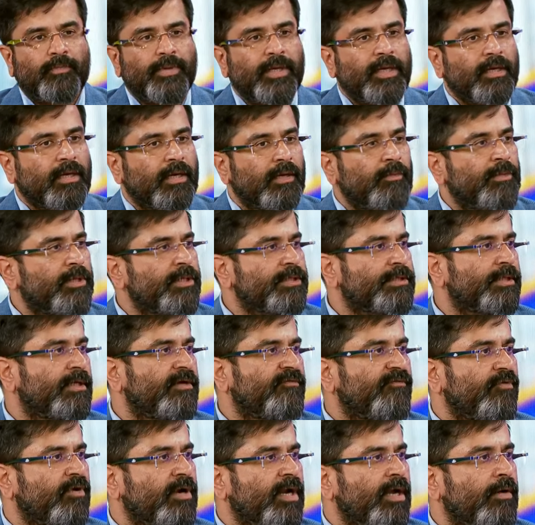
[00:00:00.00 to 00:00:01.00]
pay commission
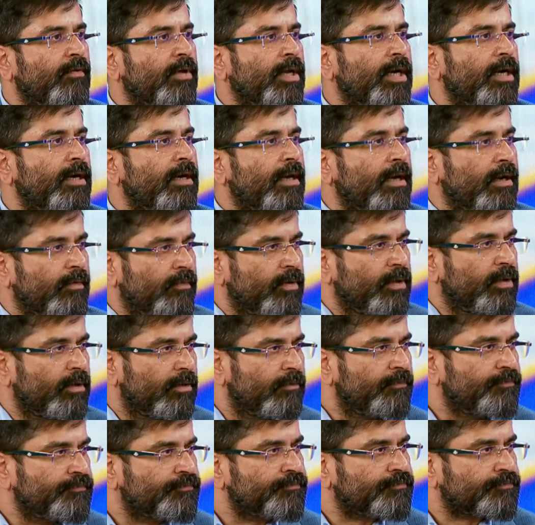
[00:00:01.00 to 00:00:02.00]
forever and ever
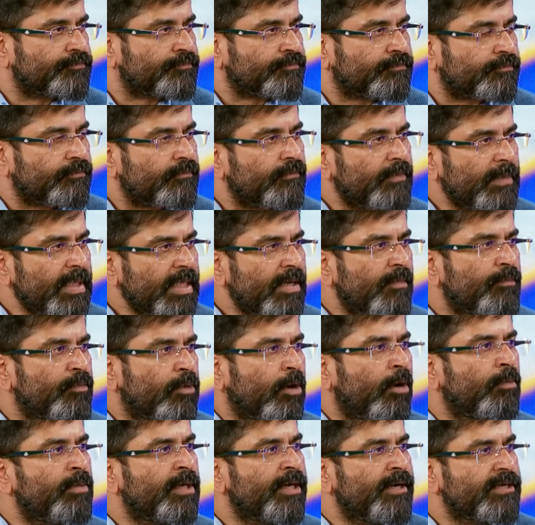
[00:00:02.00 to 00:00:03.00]

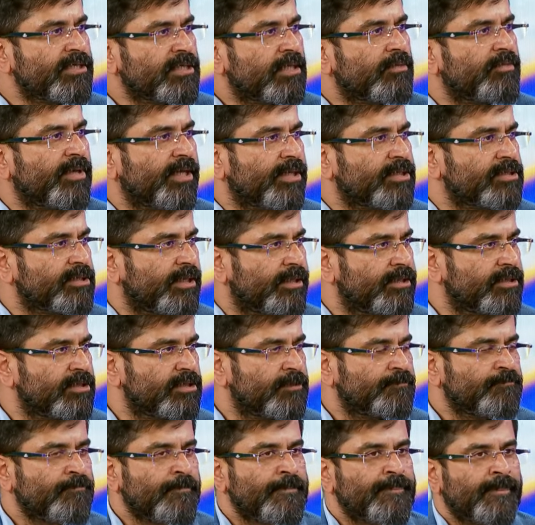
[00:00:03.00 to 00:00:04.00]
probably doesn't make sense.
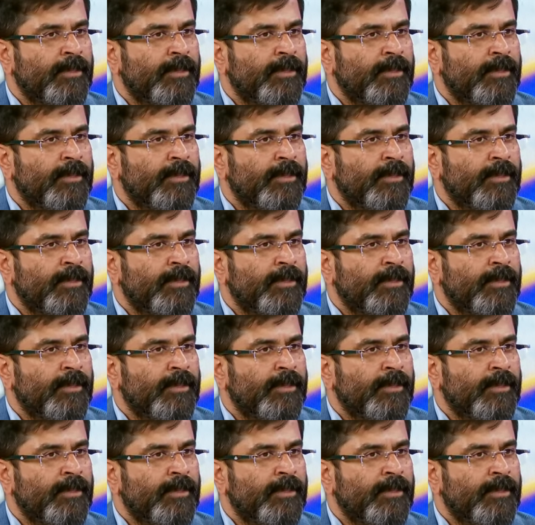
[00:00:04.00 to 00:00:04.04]
Sure.